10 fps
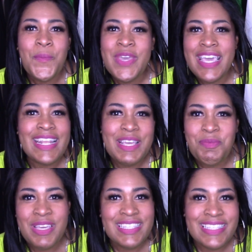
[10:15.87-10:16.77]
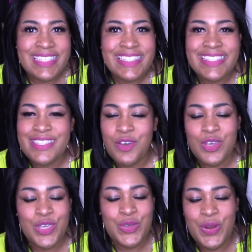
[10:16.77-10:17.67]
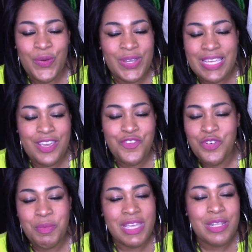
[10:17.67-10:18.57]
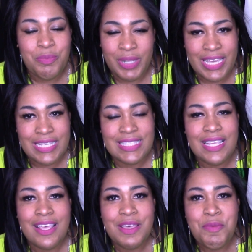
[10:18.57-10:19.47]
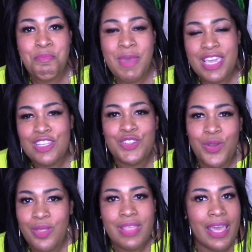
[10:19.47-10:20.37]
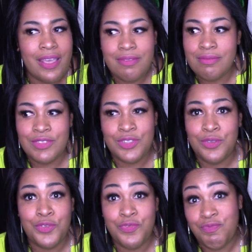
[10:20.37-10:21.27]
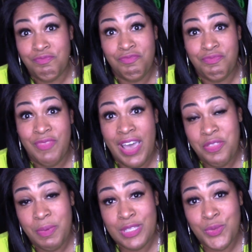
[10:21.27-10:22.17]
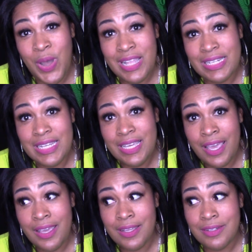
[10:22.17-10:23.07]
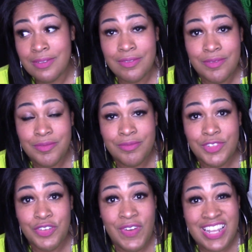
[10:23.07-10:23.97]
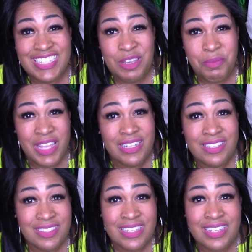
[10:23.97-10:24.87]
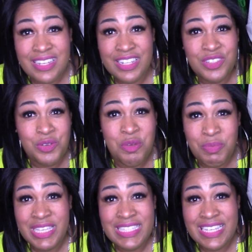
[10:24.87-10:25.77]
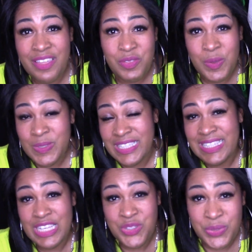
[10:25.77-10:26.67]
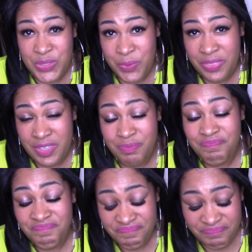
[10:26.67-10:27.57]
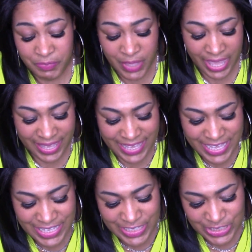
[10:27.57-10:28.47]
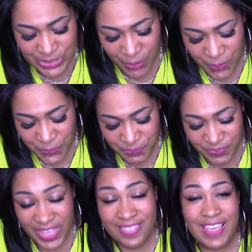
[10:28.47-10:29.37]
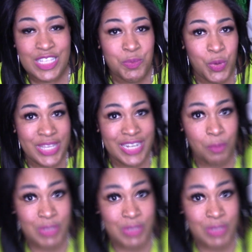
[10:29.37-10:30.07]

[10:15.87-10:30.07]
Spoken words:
getting pieces, you know, again, from any place, making sure that you find the best quality and you're finding something that looks good and you can piece together those accessories with it. Okay, so that's point number